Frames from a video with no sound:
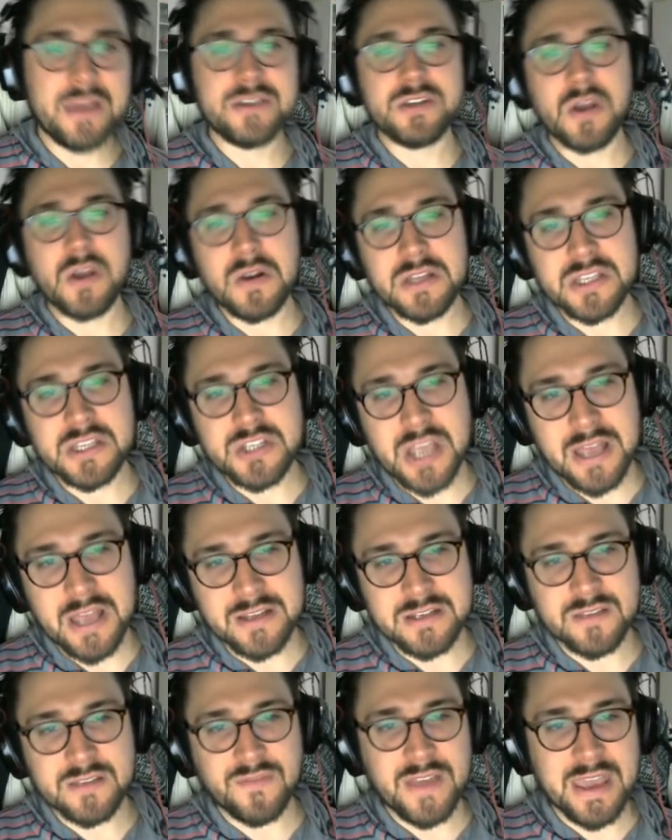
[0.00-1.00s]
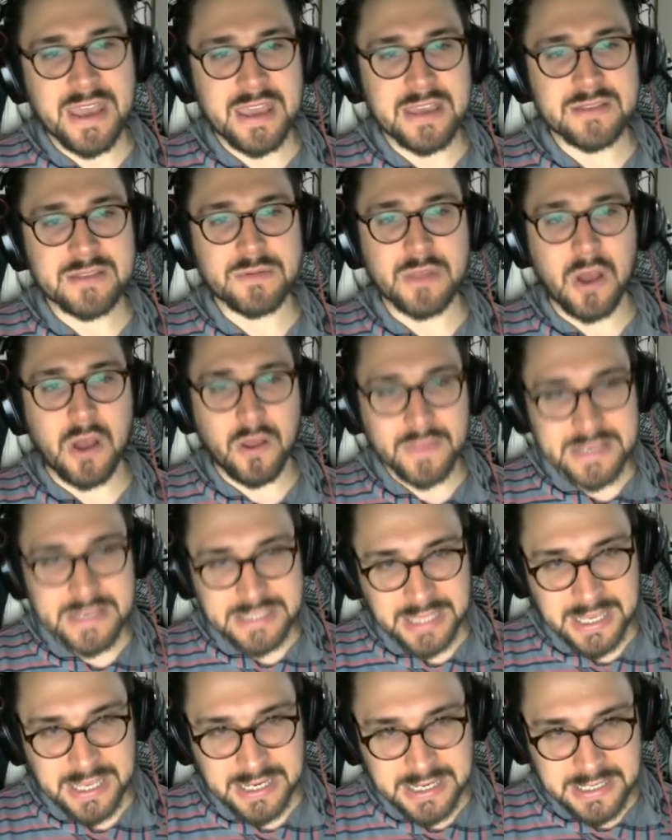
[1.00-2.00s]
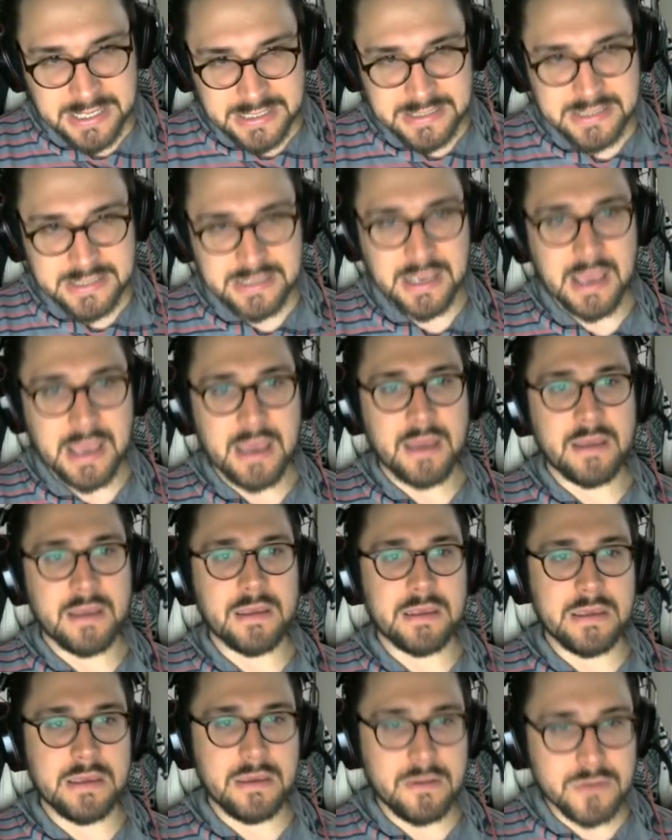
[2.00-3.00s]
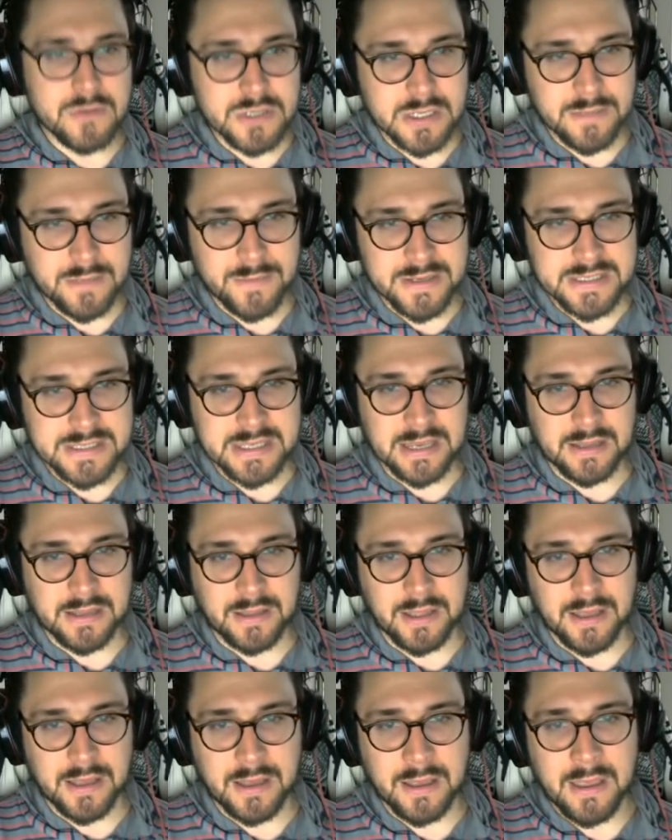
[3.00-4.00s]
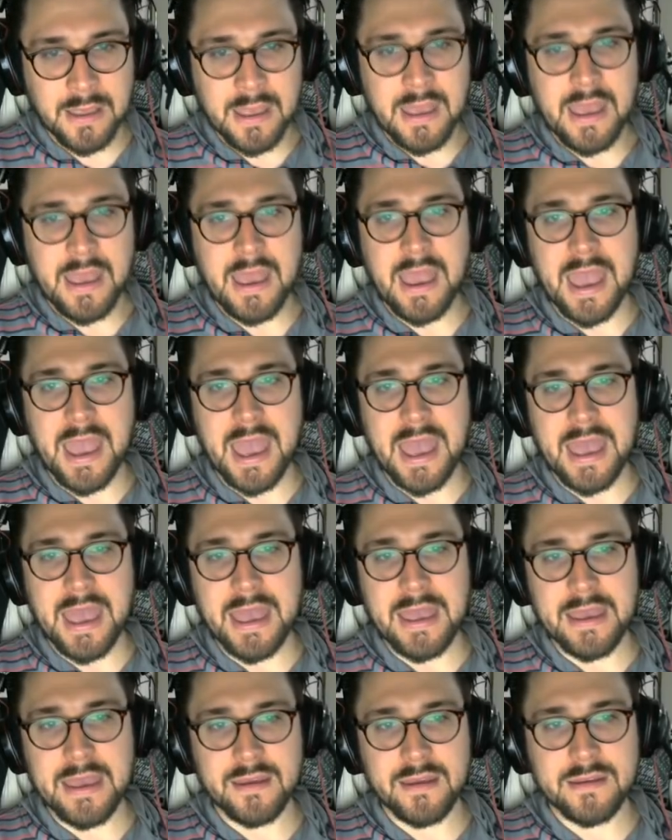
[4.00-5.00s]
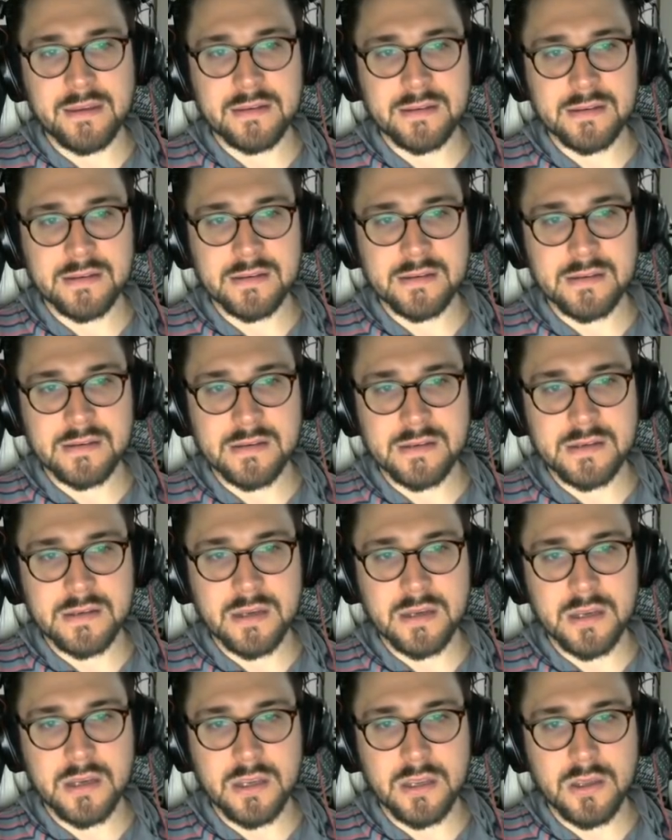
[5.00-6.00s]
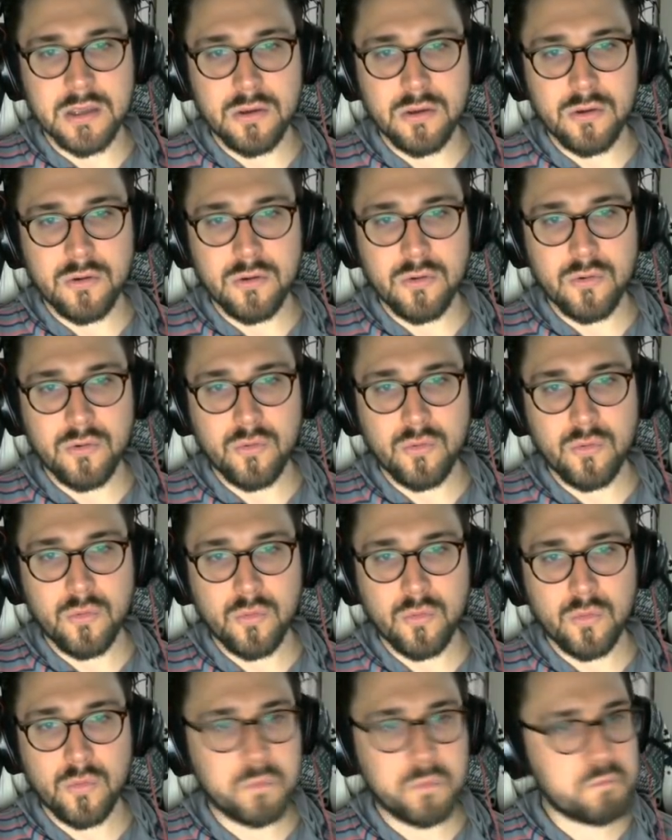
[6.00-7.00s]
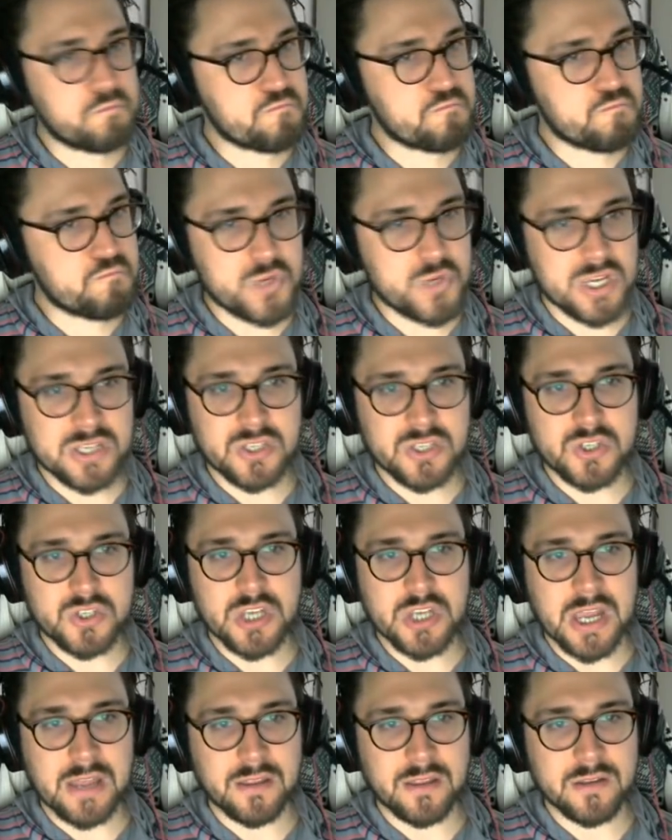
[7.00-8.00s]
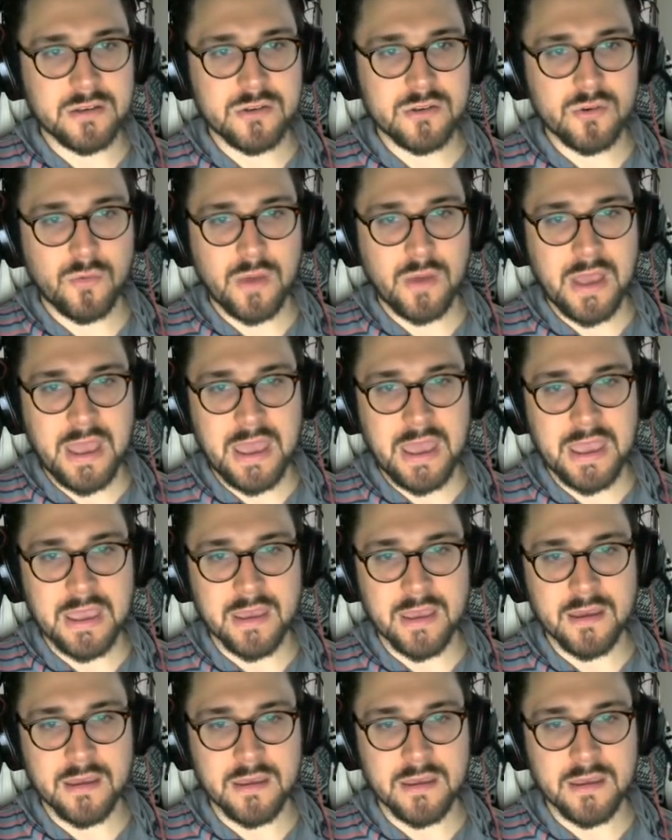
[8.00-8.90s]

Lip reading: So you go into the challenges phase with all these ladies, usually Marcella, and you just challenge away